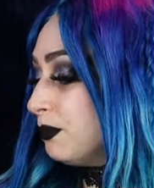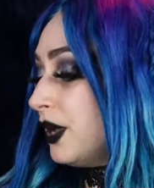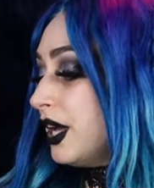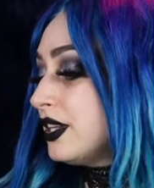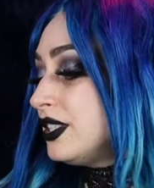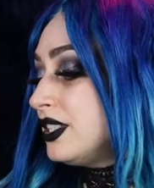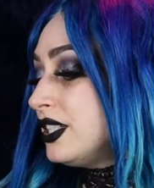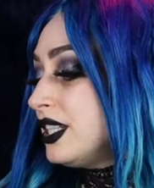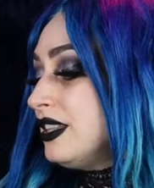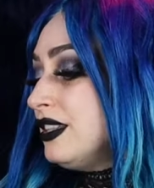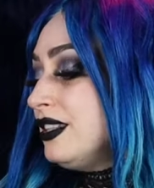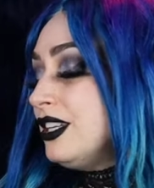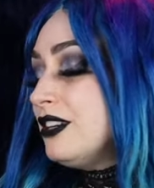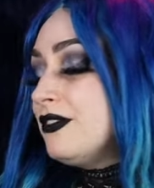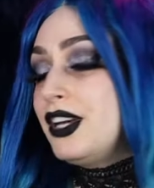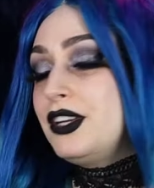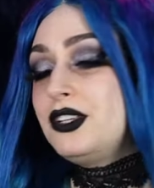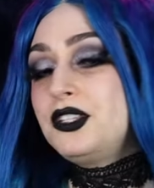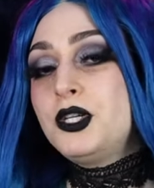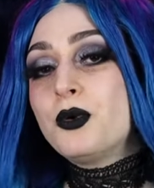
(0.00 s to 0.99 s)
But in the
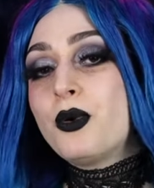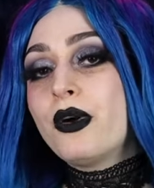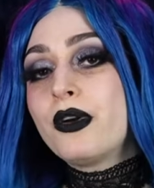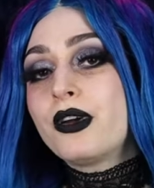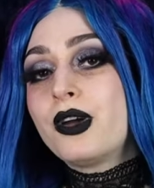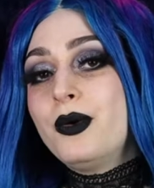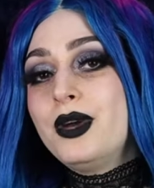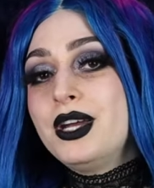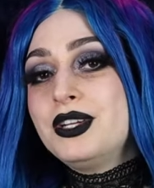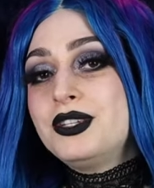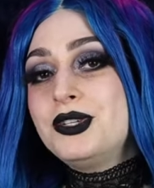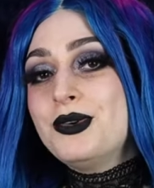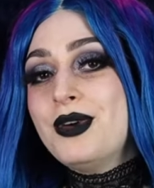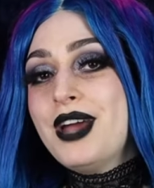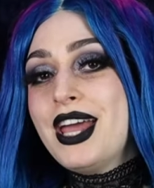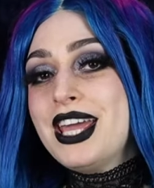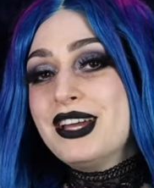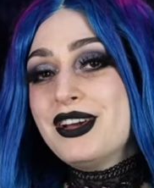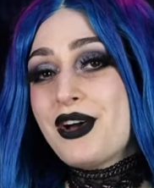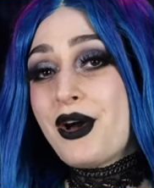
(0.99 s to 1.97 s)
event you are going to
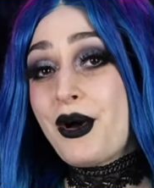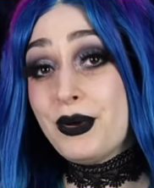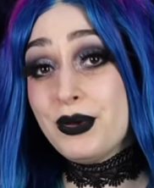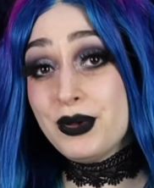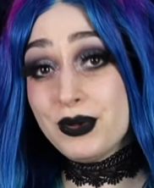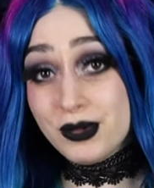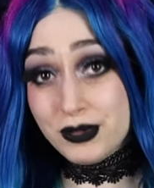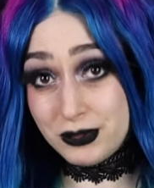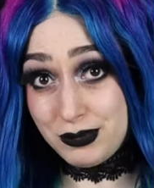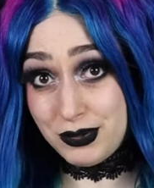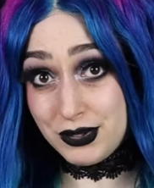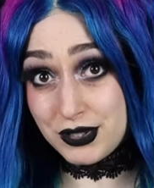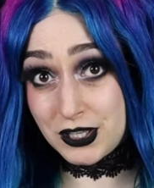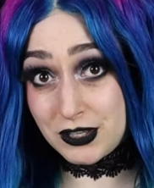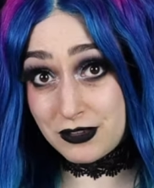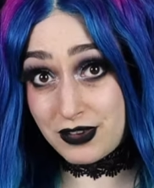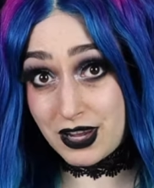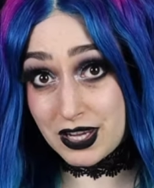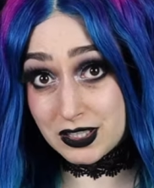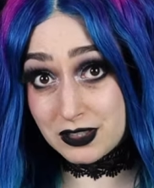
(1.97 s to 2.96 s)
a cold
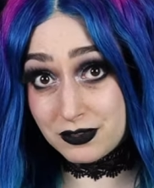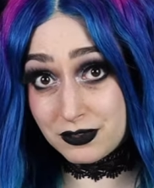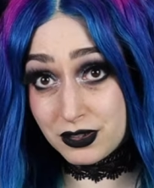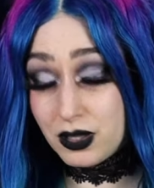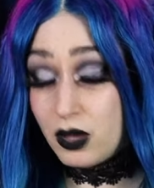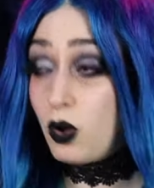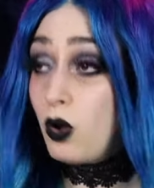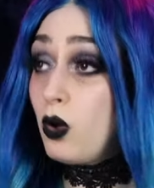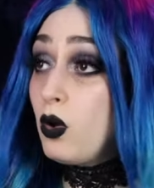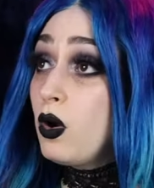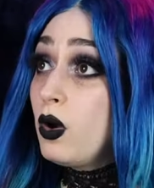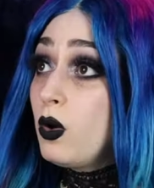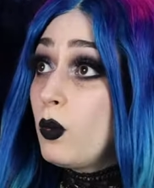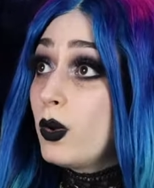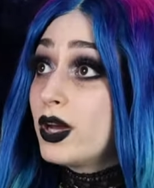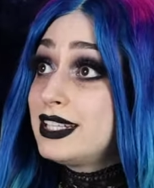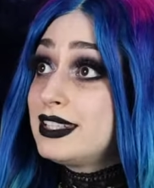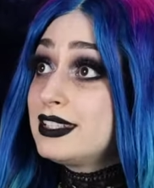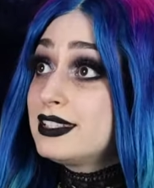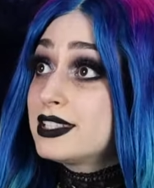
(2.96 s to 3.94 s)
music festival or
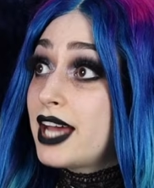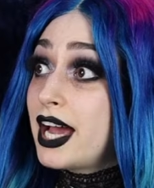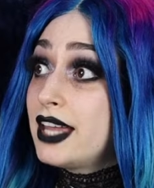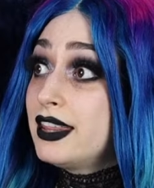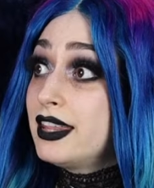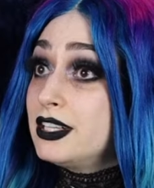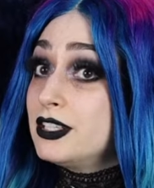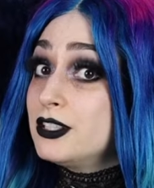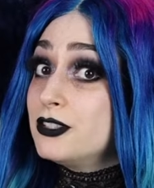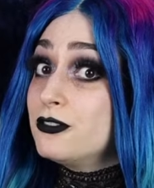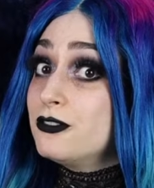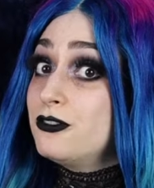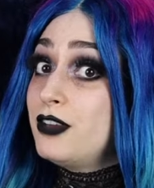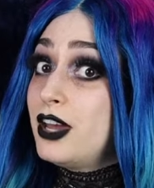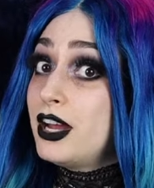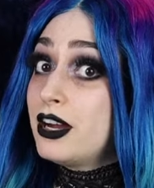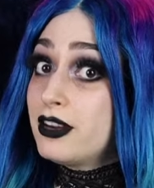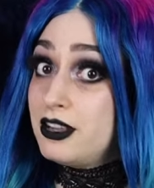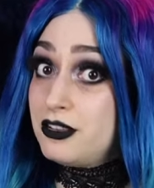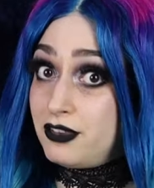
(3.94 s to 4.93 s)
one inside that is
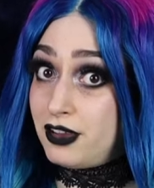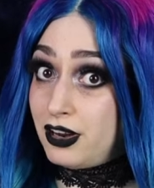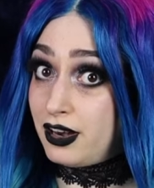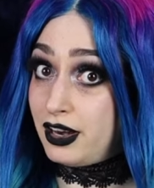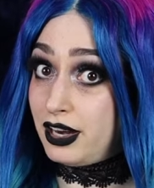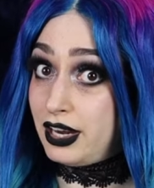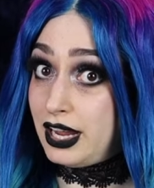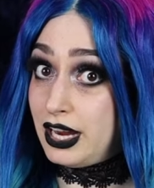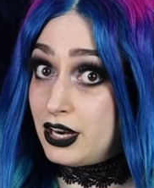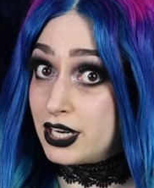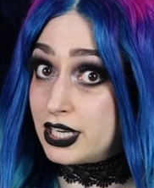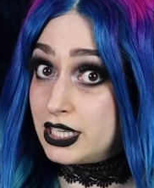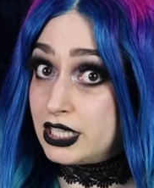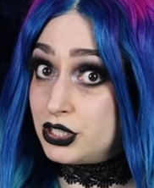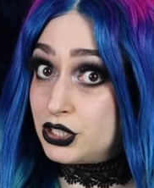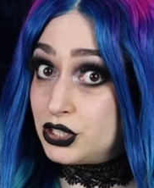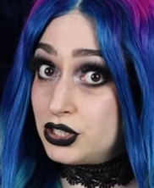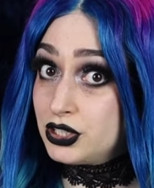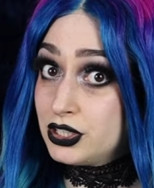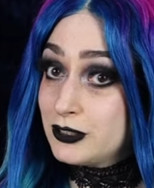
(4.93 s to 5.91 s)
very, very air
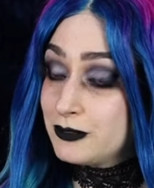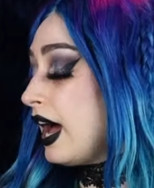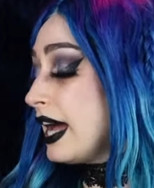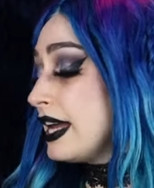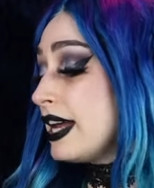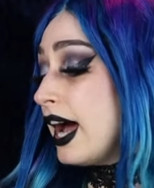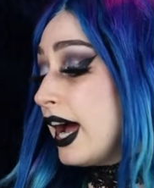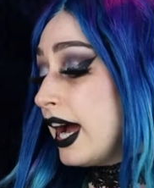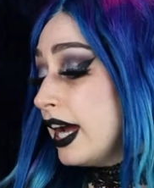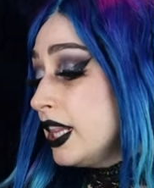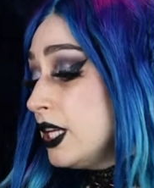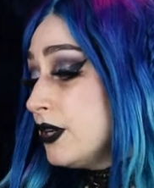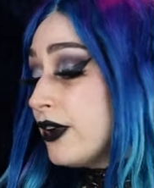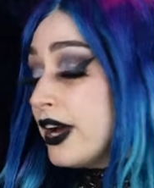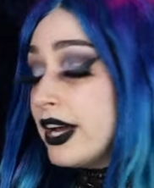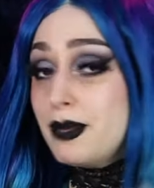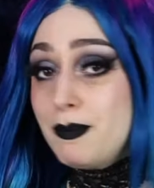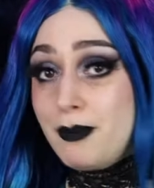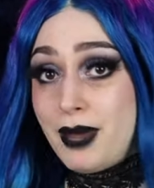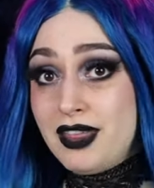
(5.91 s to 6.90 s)
conditioned, I'd highly
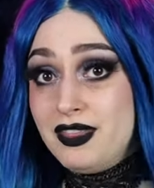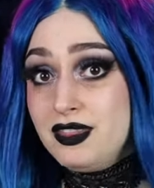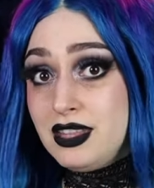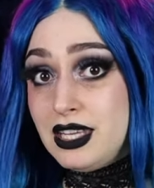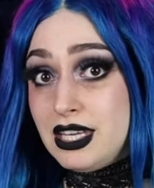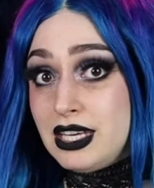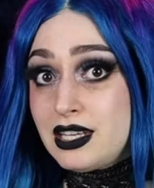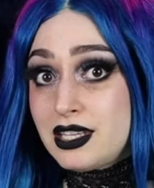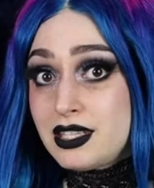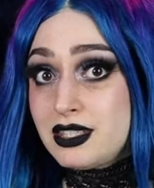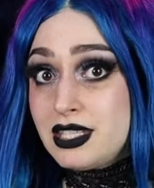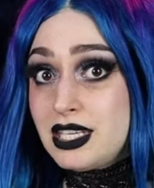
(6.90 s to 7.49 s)
recommend these.